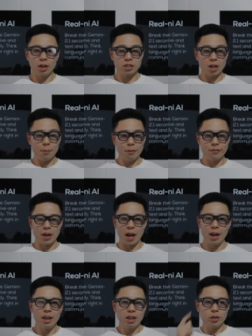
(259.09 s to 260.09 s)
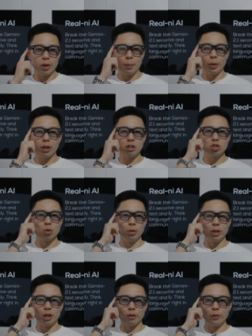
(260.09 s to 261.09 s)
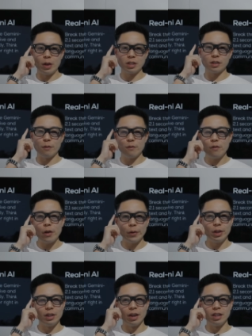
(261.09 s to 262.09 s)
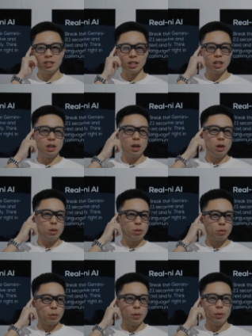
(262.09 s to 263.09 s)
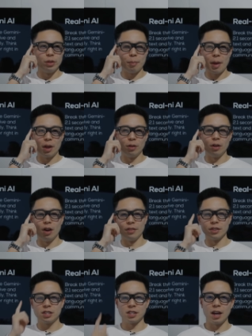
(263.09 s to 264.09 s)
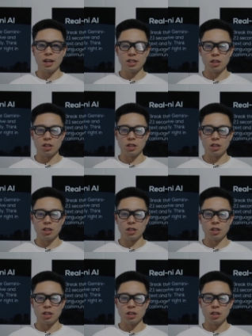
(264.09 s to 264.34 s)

On top of that, you're able to control the interface very nicely through the panel on the side